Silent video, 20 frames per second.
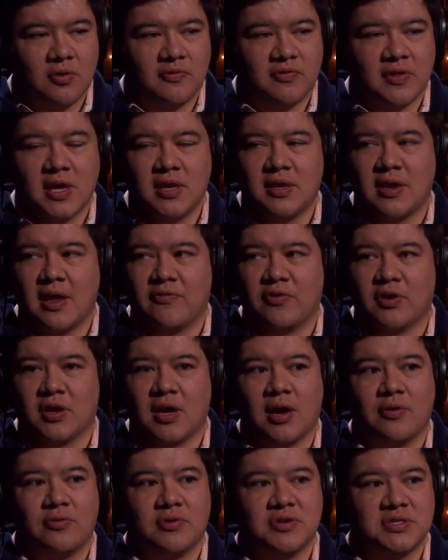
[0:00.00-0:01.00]
So if they never
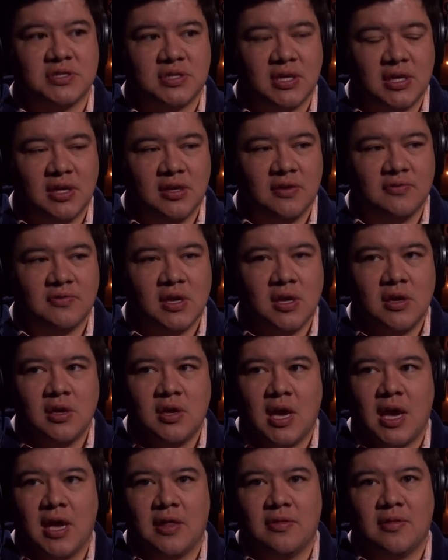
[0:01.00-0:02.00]
got received,
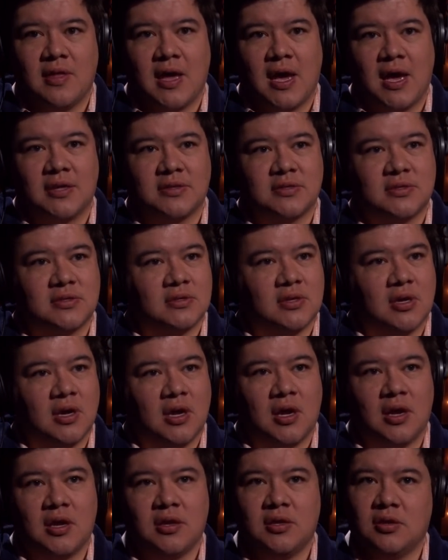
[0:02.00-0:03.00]
and that's,
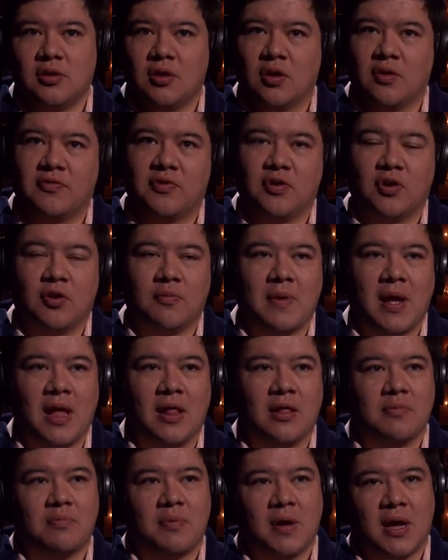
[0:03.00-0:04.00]
if there are
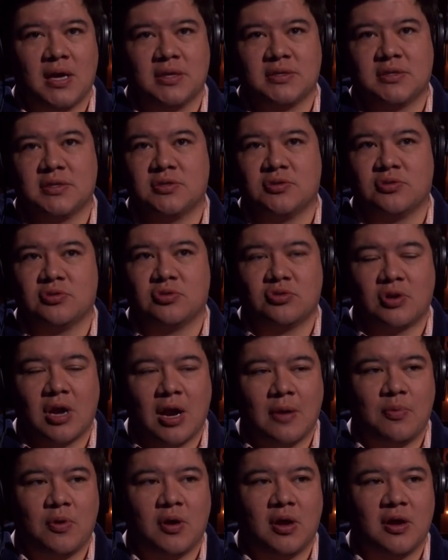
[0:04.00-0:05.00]
ballot boxes or
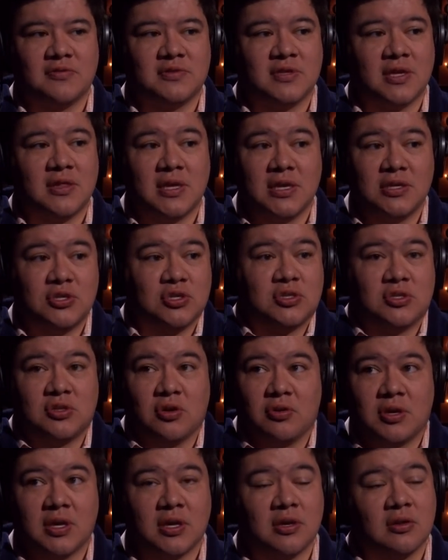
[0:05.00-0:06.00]
drop-offs and they just
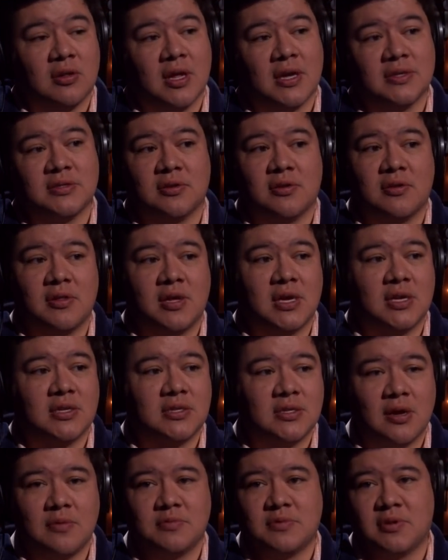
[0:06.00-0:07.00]
don't get collected or they
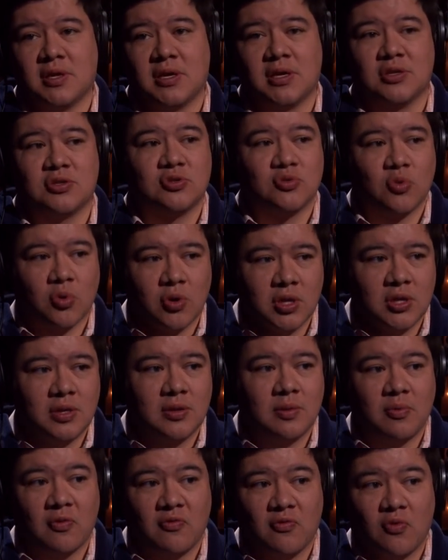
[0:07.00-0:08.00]
get dumped or they get
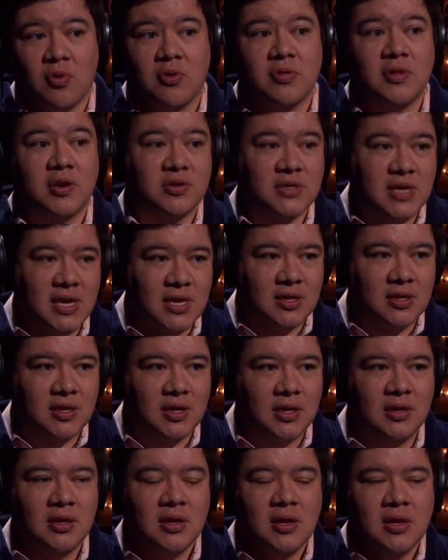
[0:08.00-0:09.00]
sorted before they're taken
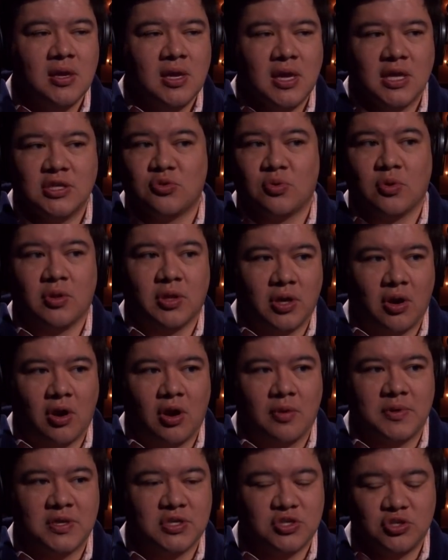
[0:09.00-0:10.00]
in, mm-hmm. it's really
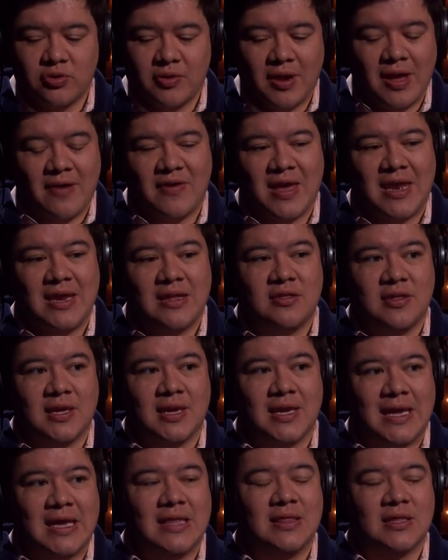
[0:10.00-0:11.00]
hard because you don't have
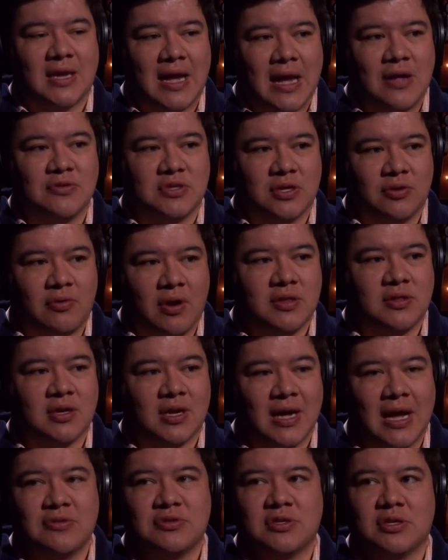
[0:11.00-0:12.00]
anything in the counting, right?
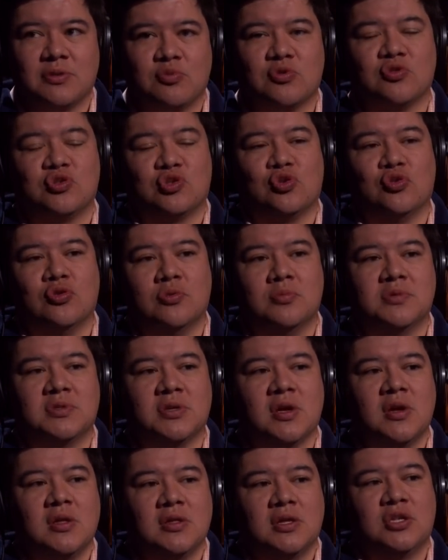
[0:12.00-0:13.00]
The counting
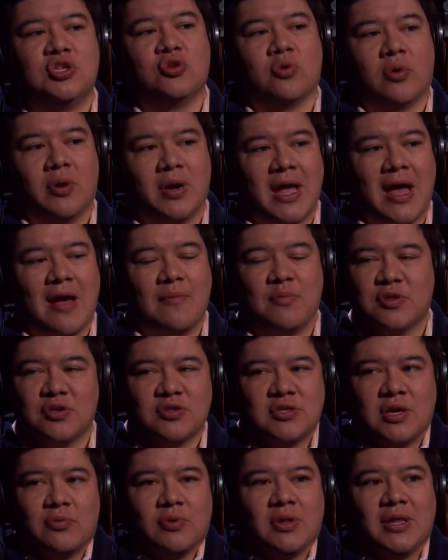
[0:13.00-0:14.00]
presumes yeah. that you already have, but
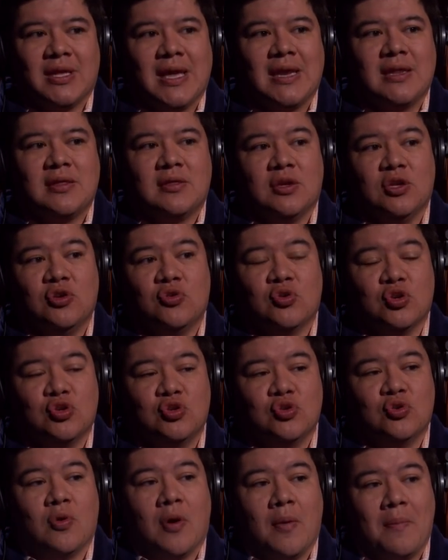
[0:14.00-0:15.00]
there's not really anything right. you
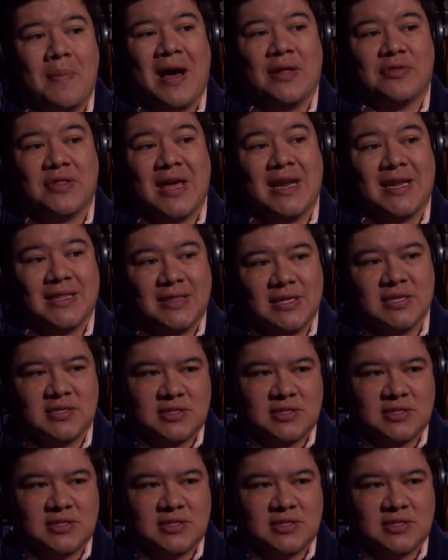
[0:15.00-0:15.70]
can do about that at